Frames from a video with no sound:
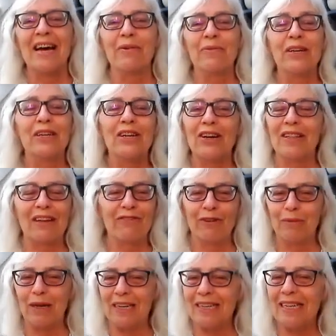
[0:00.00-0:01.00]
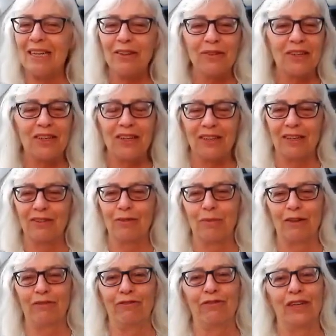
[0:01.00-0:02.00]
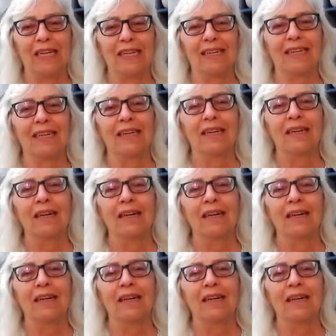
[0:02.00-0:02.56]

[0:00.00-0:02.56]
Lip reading: We know that from ourselves, we know this from our friends.